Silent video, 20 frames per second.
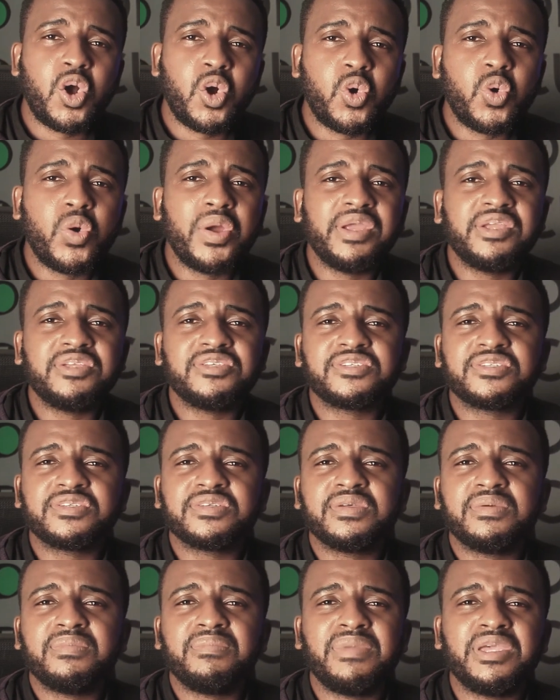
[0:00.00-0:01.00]
Always
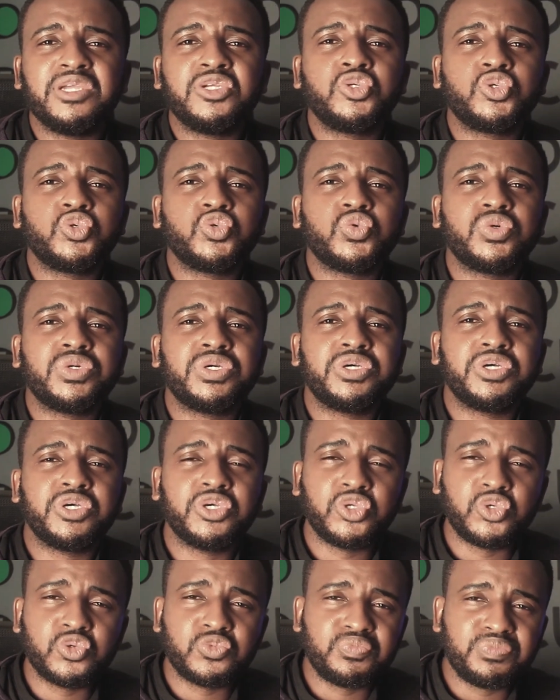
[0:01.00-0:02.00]
make sure
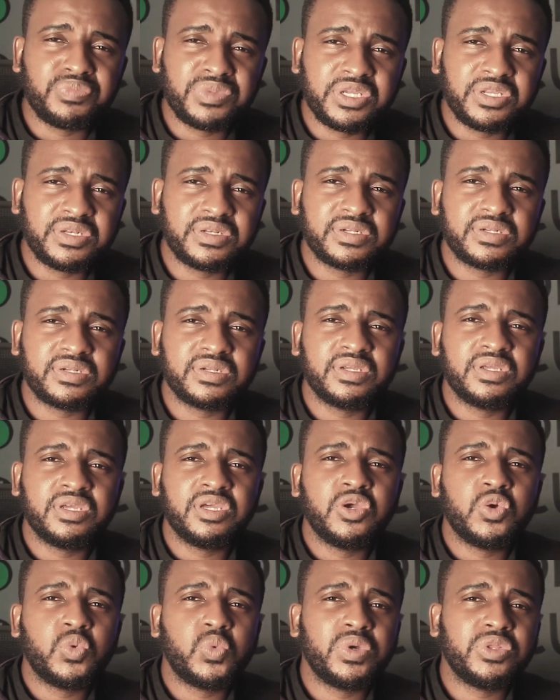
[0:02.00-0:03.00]
you meet
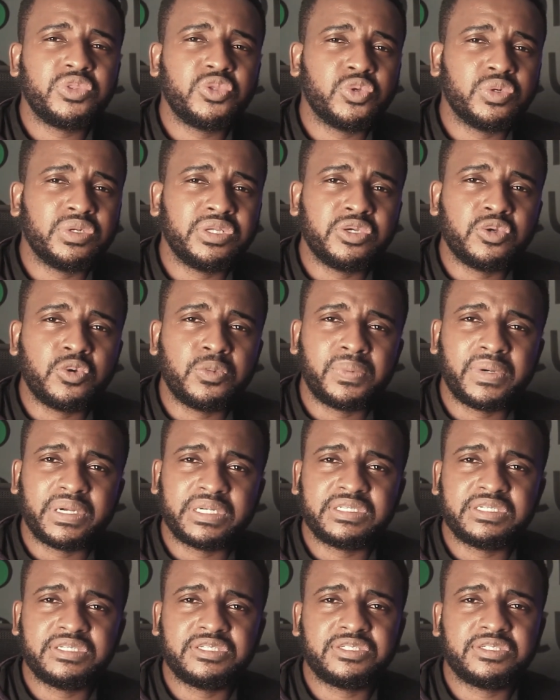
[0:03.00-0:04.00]
with your legal
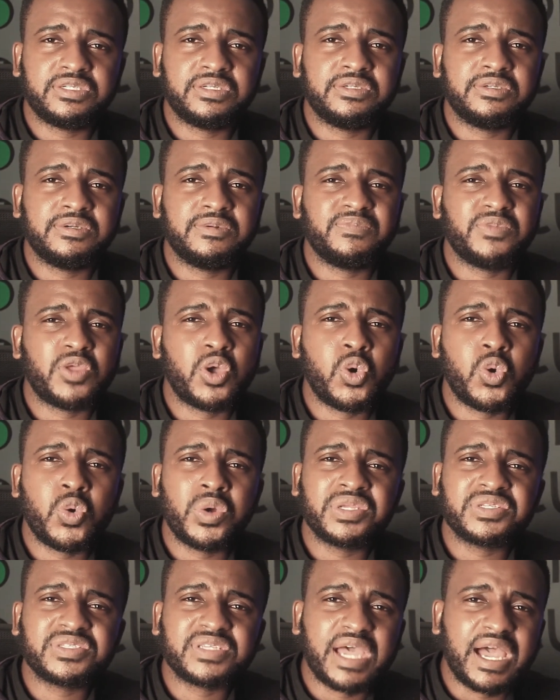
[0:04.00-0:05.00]
practitioner.
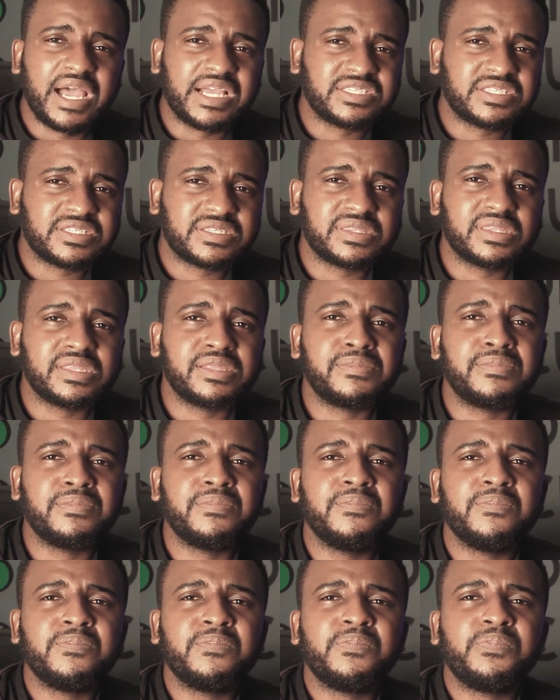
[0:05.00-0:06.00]
Always ask them
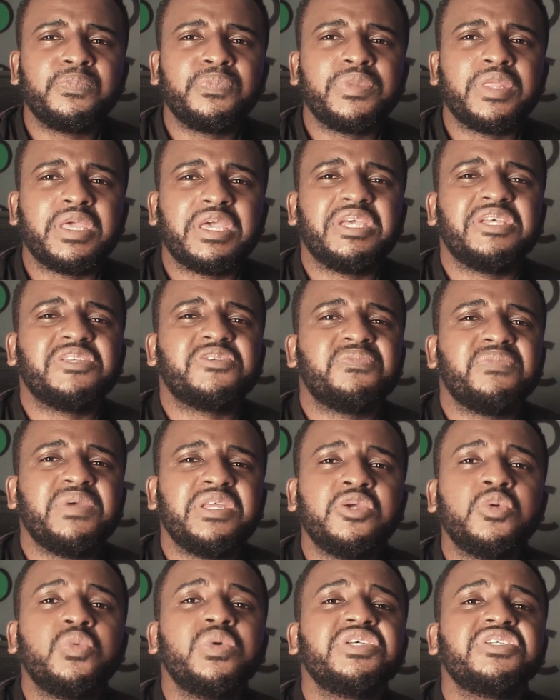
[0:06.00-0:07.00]
as
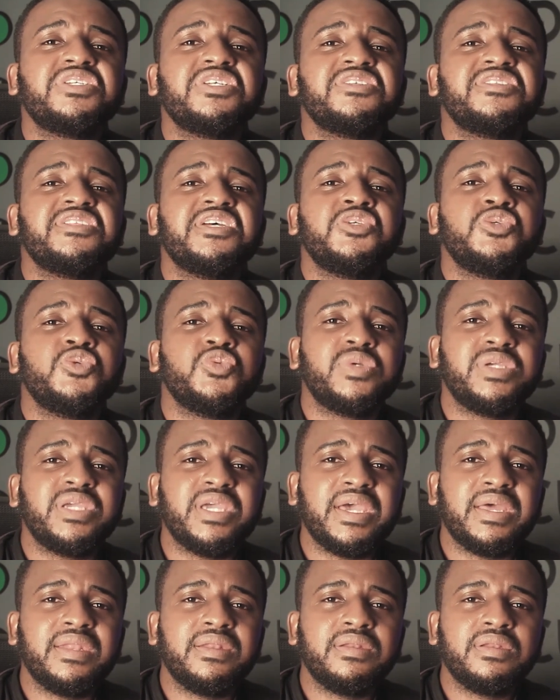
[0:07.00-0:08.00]
many questions that you
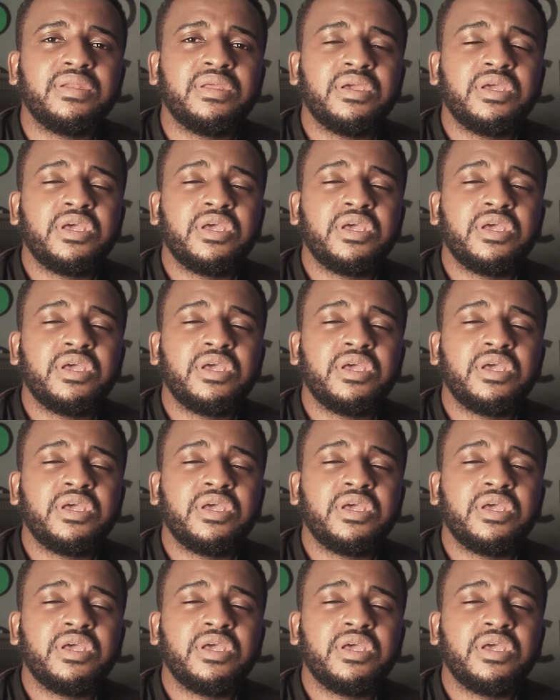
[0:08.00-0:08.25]
can,